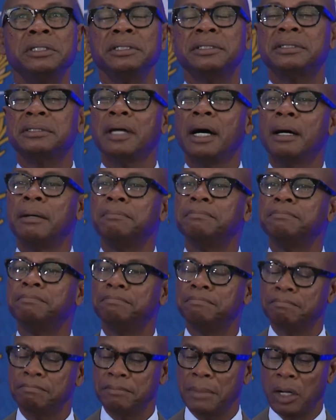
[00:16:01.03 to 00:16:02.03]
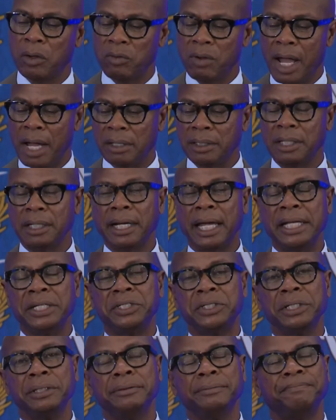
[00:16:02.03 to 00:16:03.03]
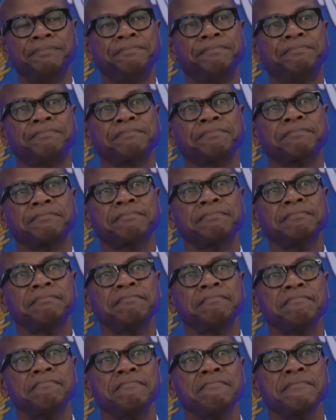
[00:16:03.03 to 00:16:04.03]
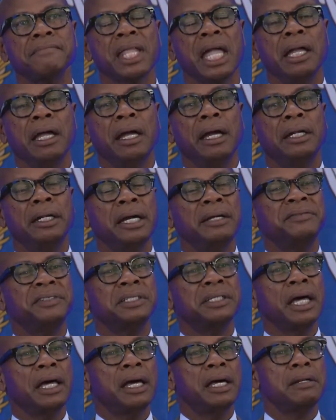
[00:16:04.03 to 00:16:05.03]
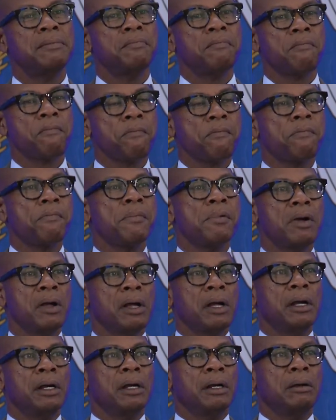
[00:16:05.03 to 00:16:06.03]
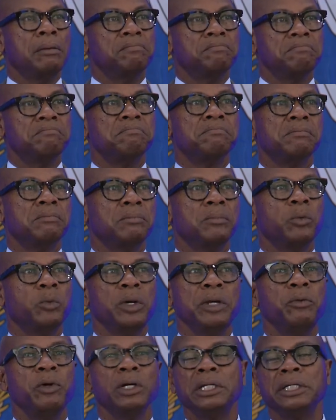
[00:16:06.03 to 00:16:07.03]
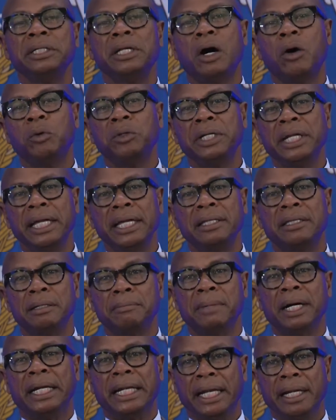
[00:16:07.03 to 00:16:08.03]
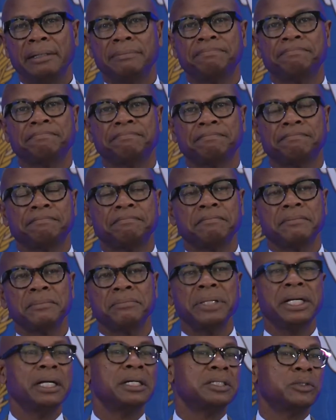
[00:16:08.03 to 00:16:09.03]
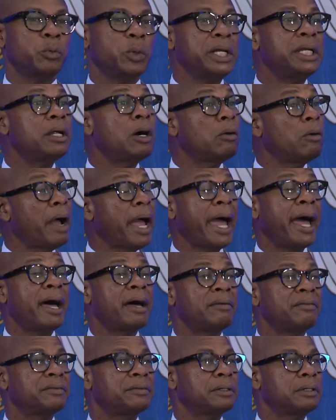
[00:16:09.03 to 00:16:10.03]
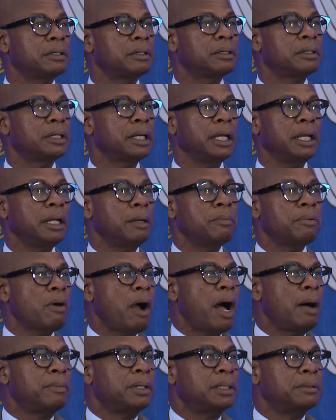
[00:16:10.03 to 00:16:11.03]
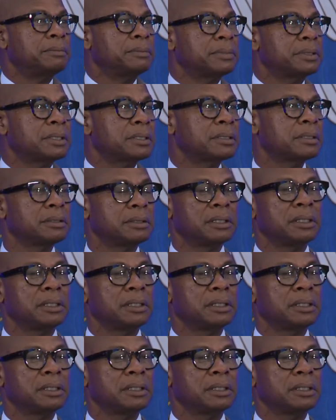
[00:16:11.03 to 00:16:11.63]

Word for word: to some around the nation, and they've said, we really don't need the money because we don't have any problems.